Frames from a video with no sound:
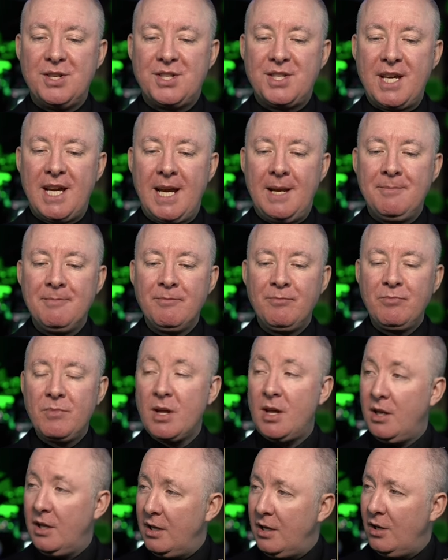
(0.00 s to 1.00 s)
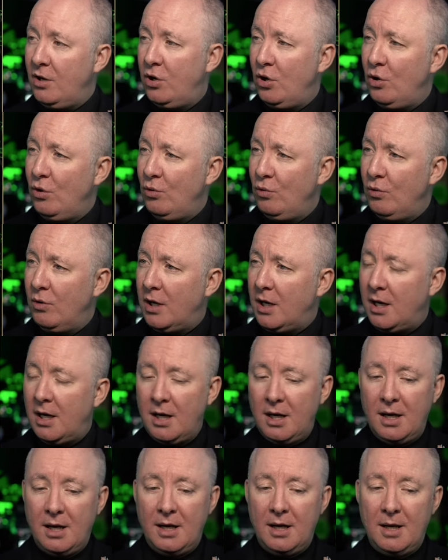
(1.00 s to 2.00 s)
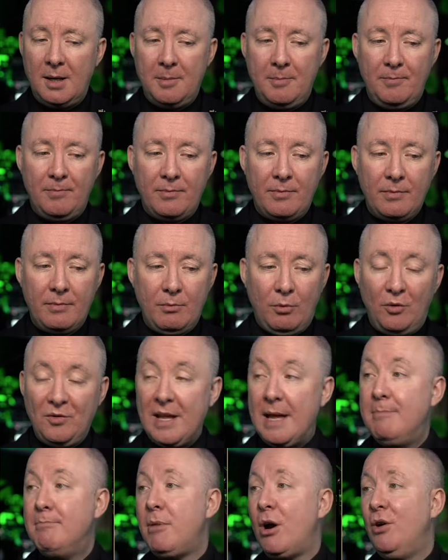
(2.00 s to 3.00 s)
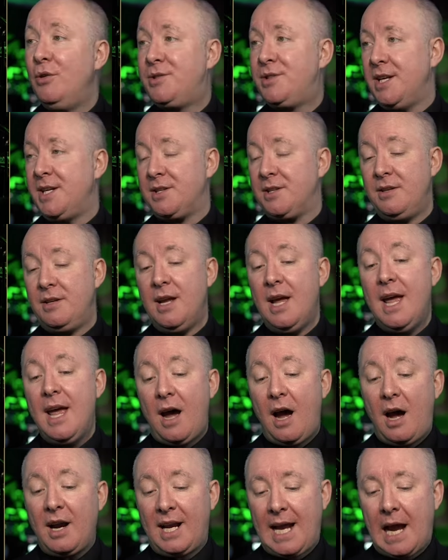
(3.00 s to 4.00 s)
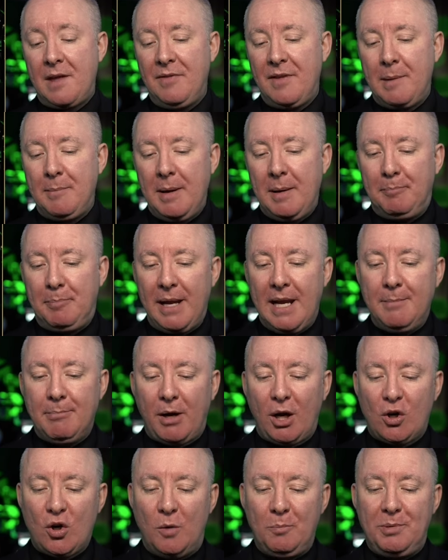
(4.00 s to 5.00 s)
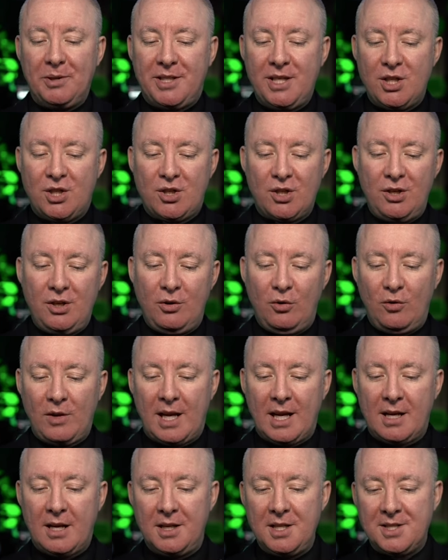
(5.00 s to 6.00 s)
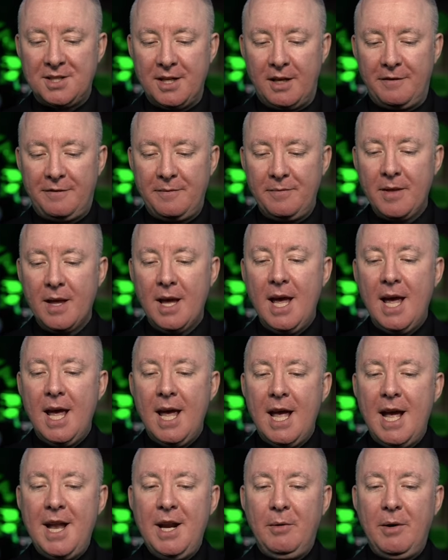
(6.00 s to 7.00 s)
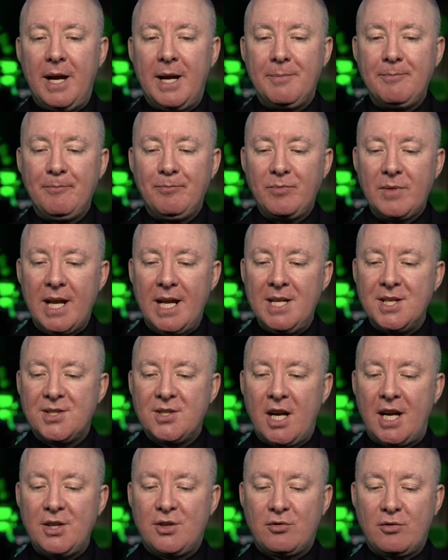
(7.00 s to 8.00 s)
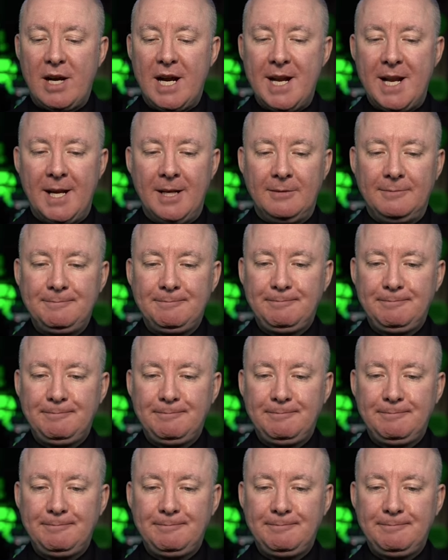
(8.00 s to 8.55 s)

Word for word: see who, what their moat is and can they be beat by competition and all that kind of stuff. Anyway, inside trading.